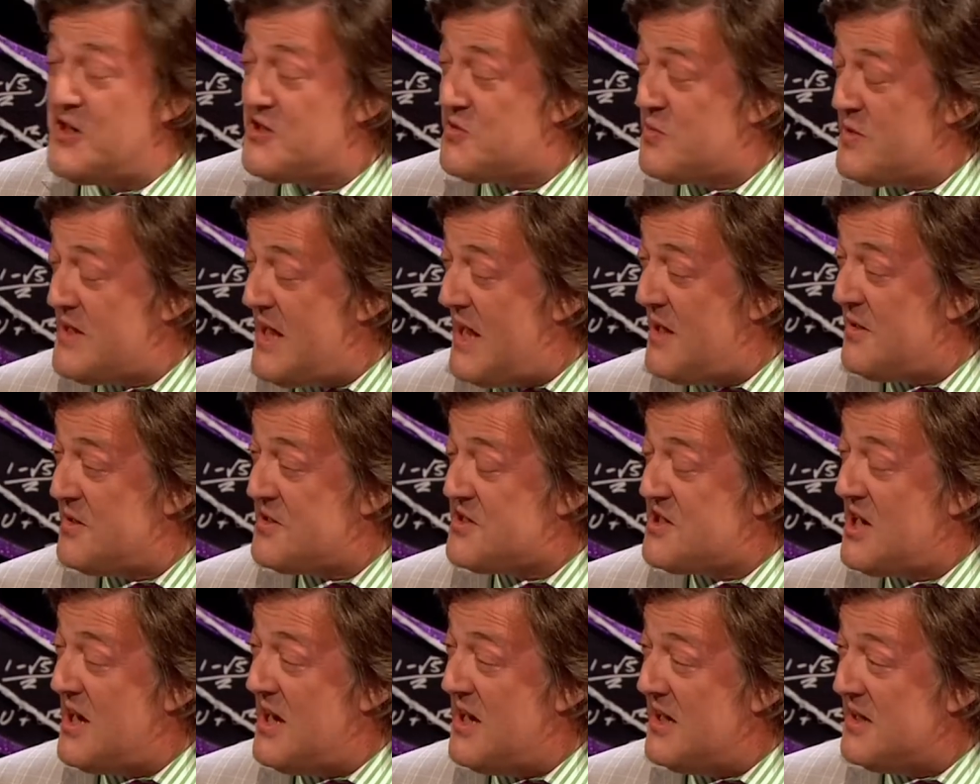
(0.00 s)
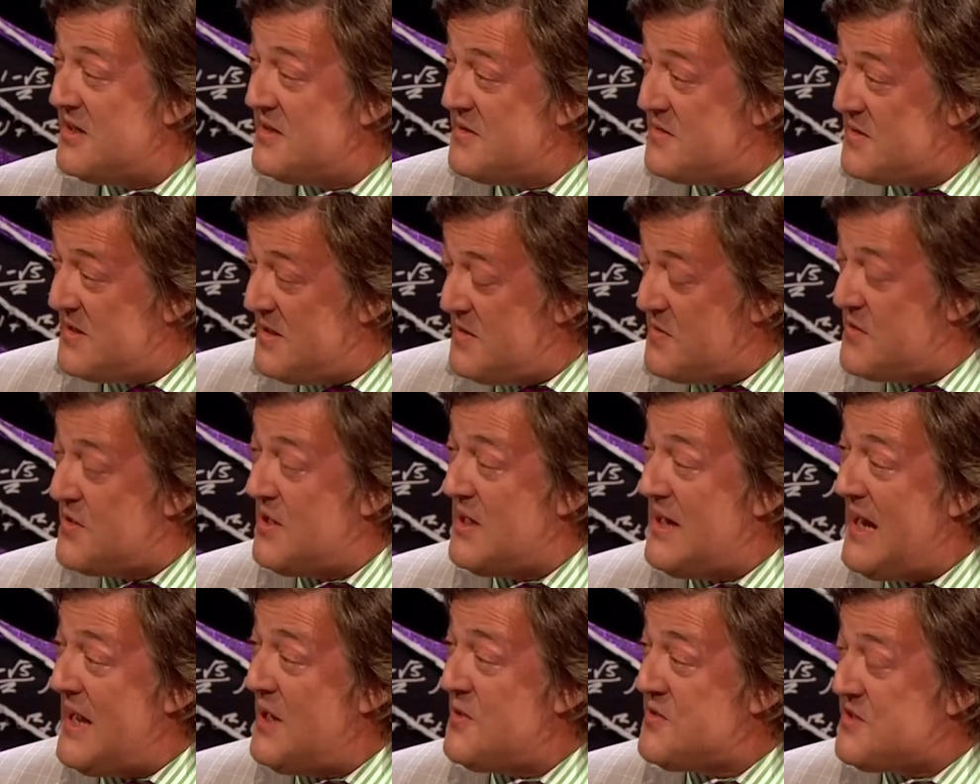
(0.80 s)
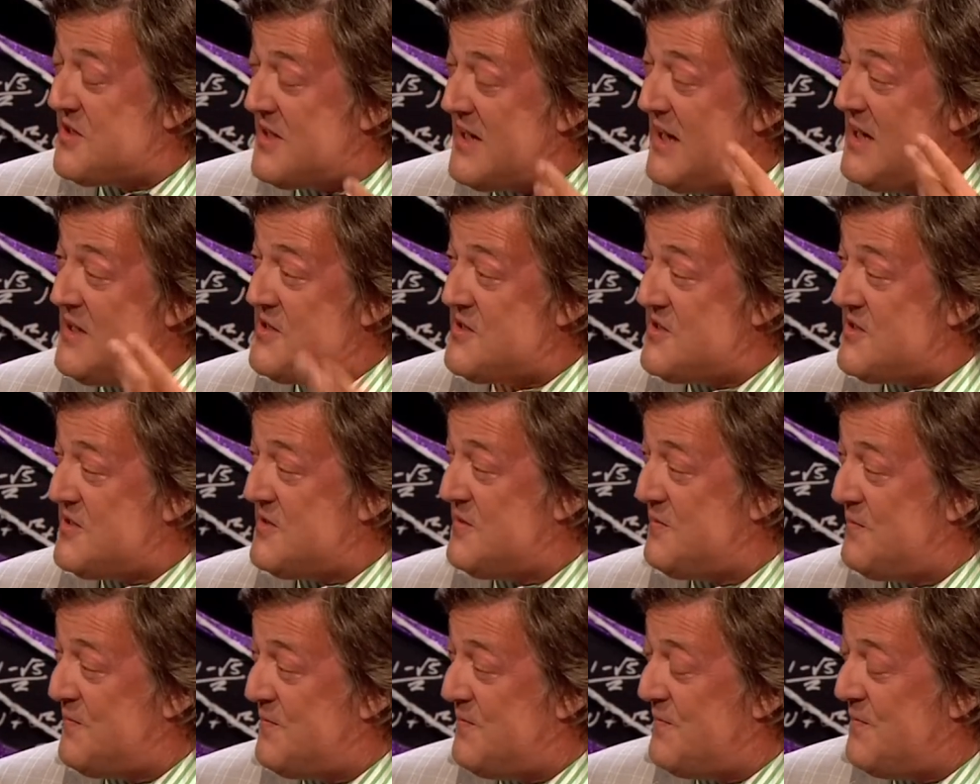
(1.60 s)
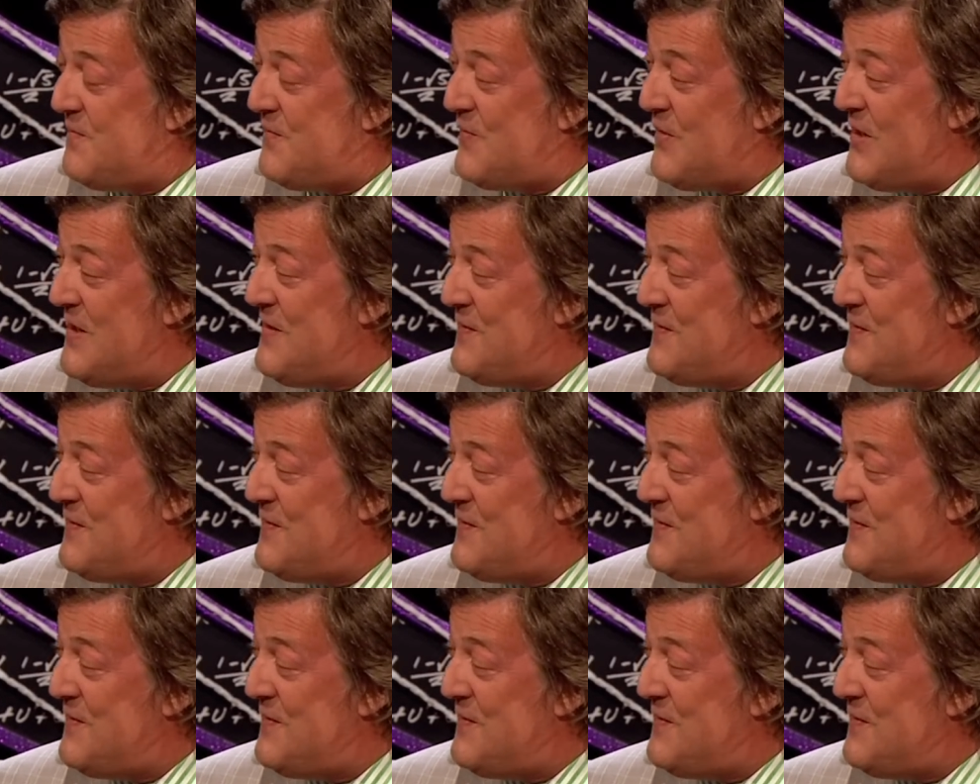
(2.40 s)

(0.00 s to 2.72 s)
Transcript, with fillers: off. without a tongue. The, the louse oh. gets free